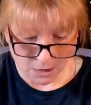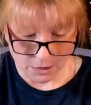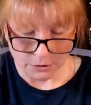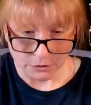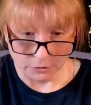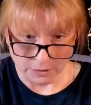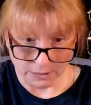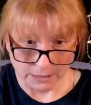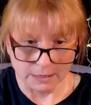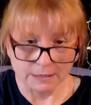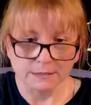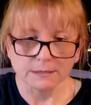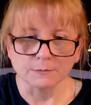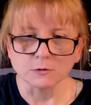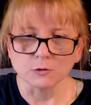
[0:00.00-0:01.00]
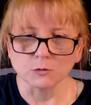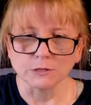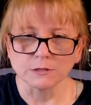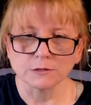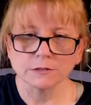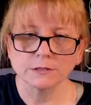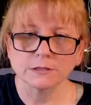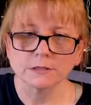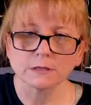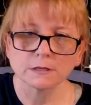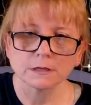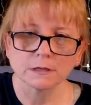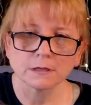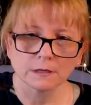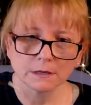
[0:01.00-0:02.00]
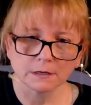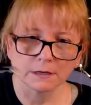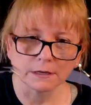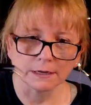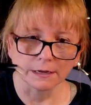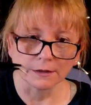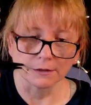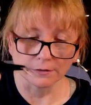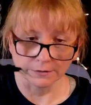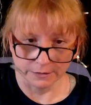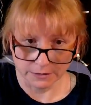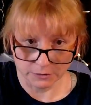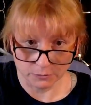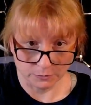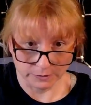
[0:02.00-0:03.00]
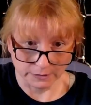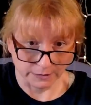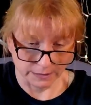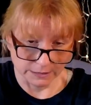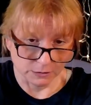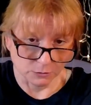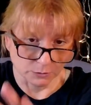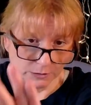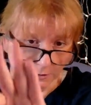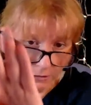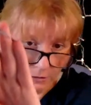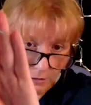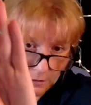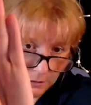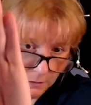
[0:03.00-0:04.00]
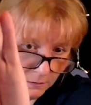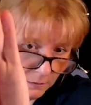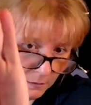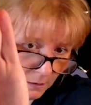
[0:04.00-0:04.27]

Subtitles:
You get some tweezers. Now, these are really nice tweezers.